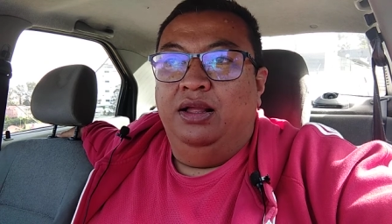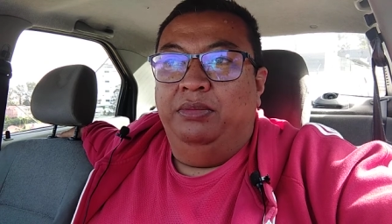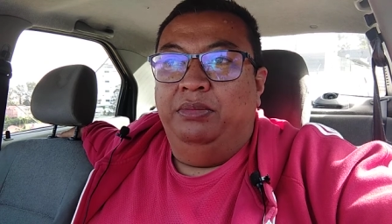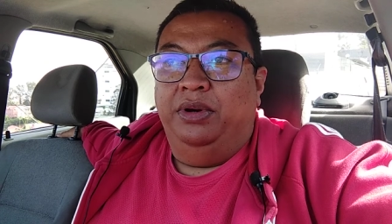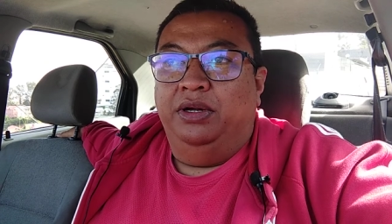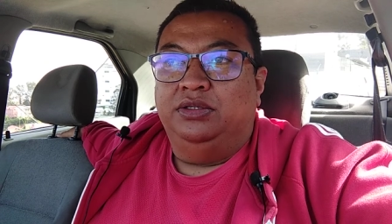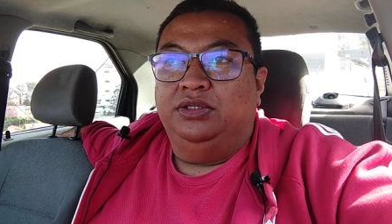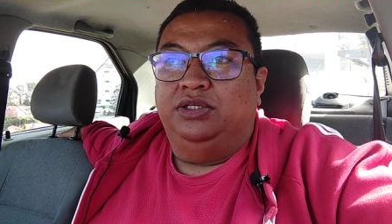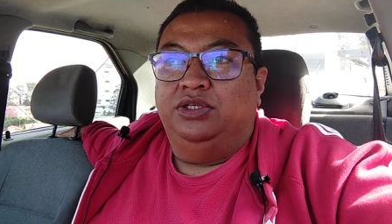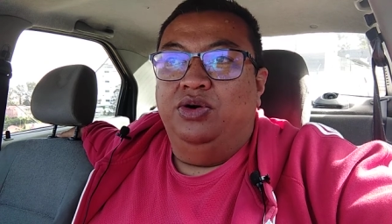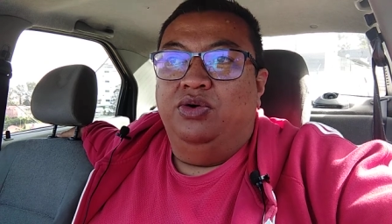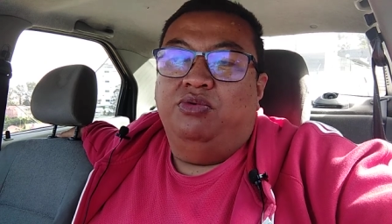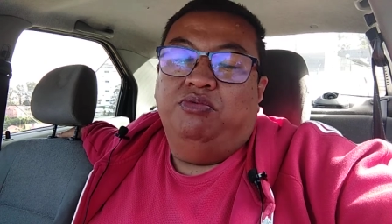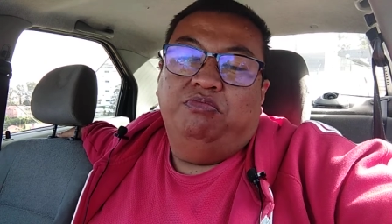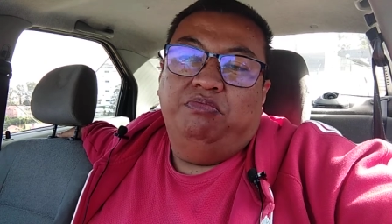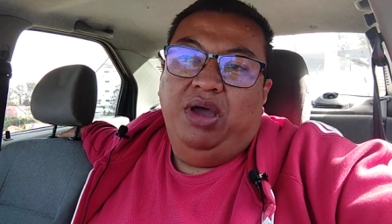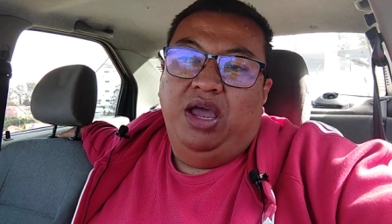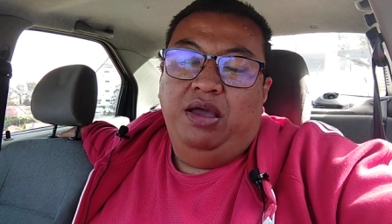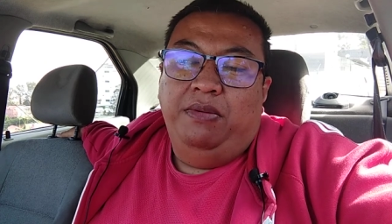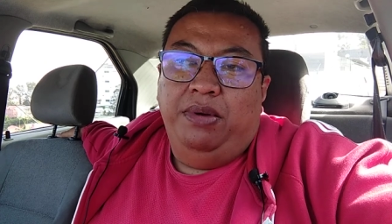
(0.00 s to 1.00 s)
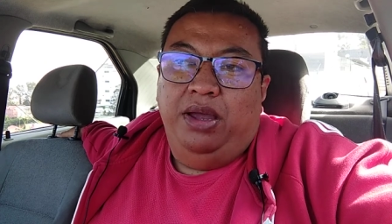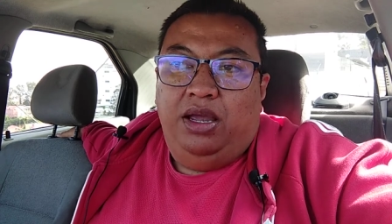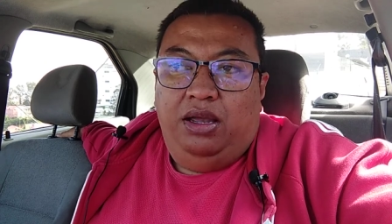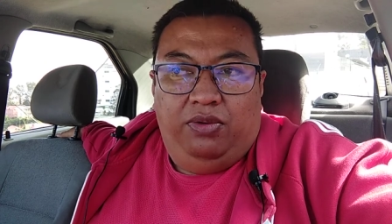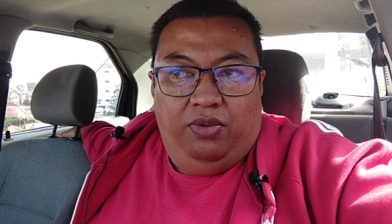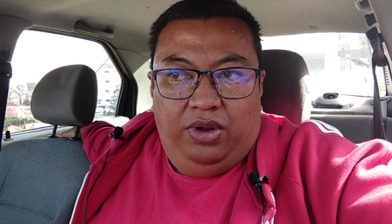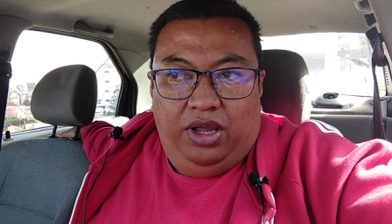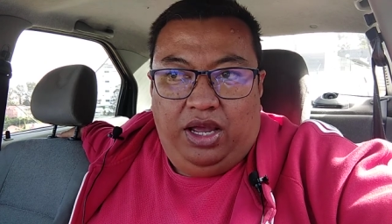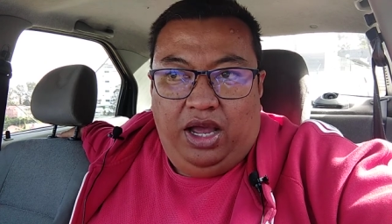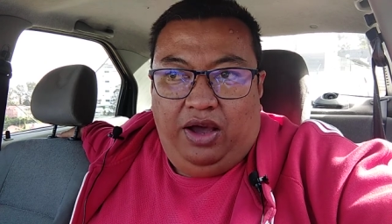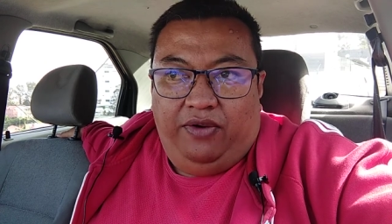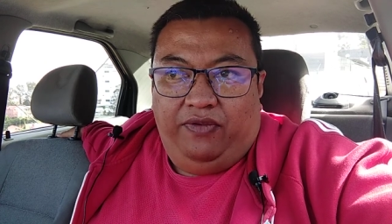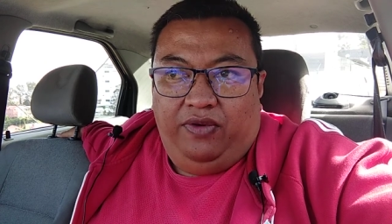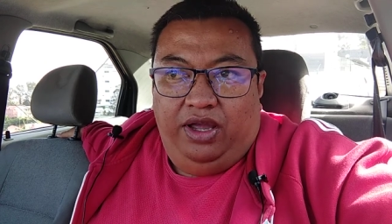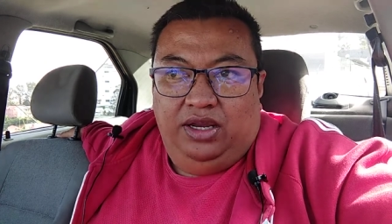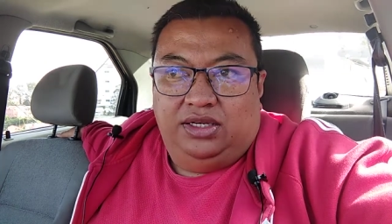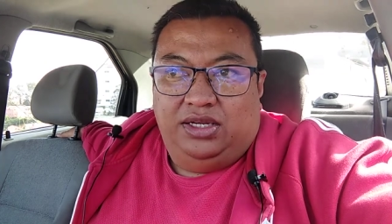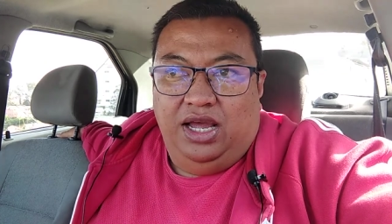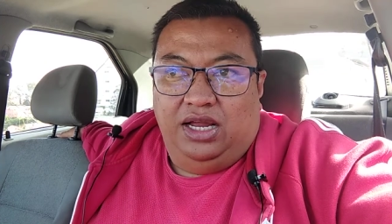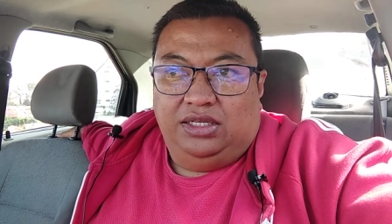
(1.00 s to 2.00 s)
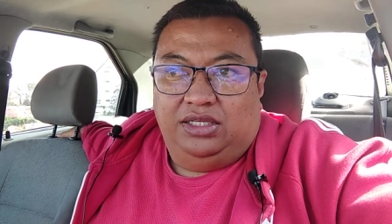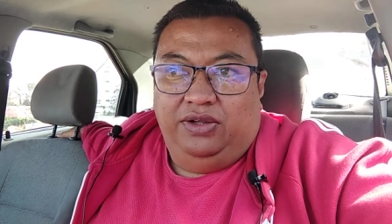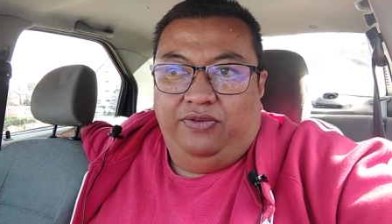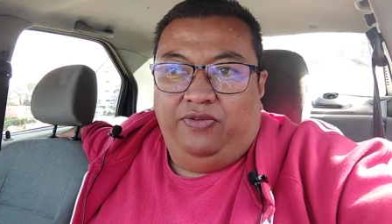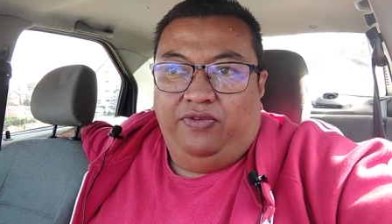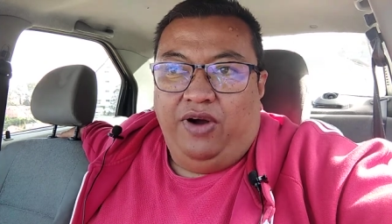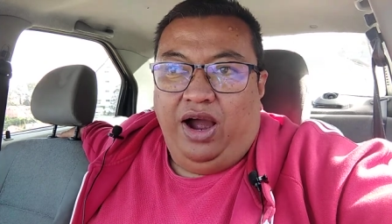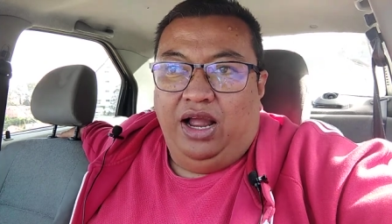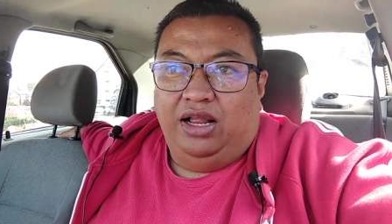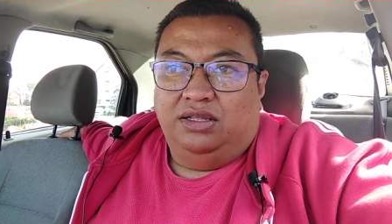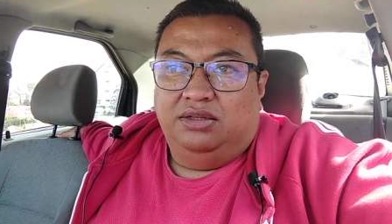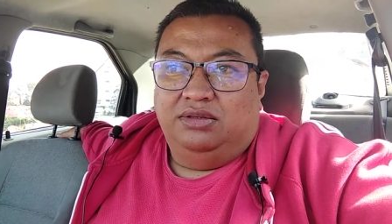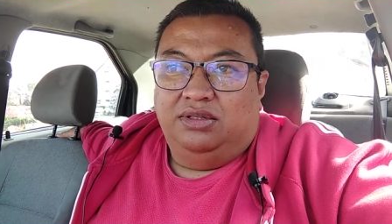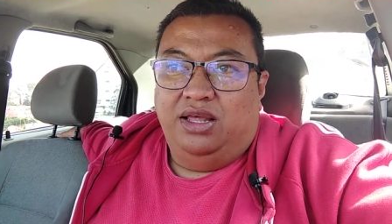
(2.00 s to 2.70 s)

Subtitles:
But so maybe we have identified,